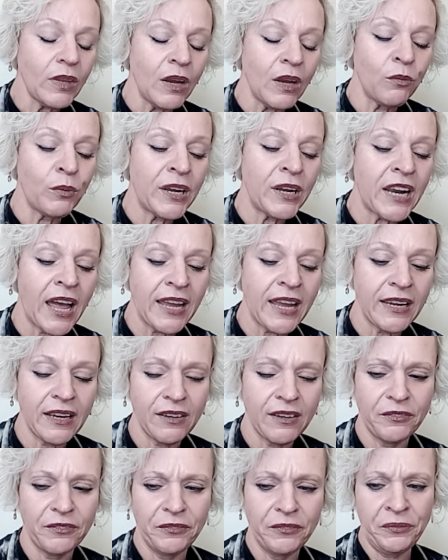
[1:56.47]
when I
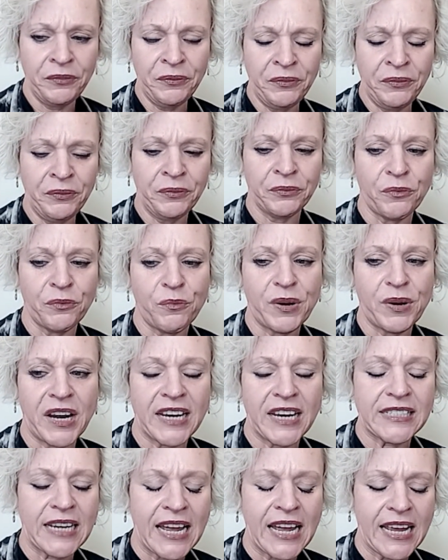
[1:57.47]
when I
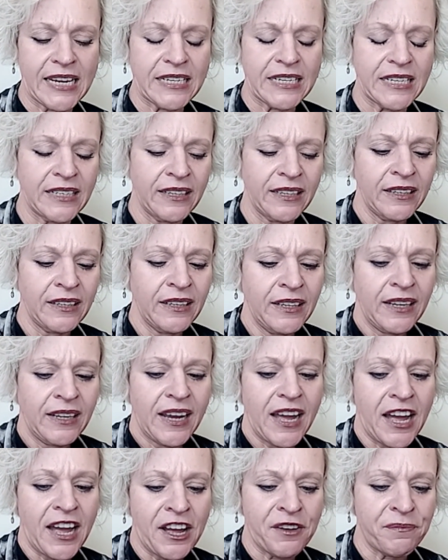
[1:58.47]
died,
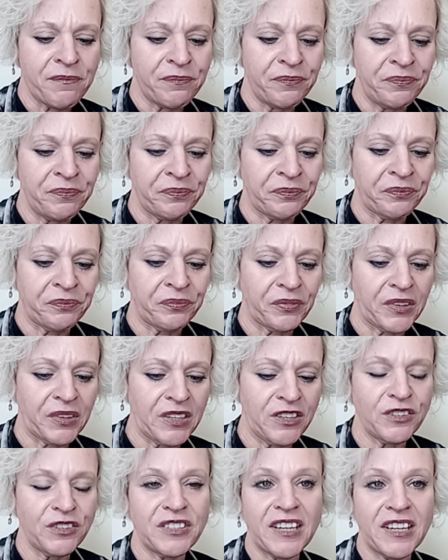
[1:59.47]

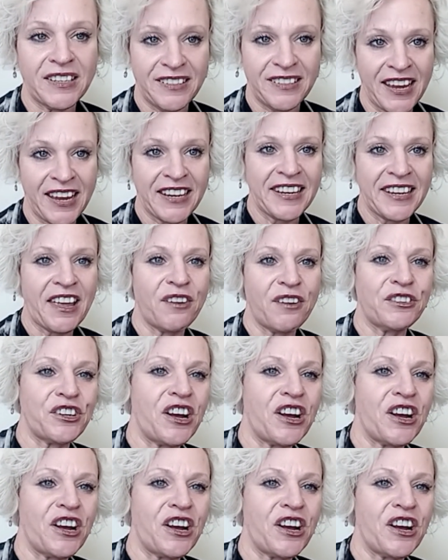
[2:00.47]
you said I encountered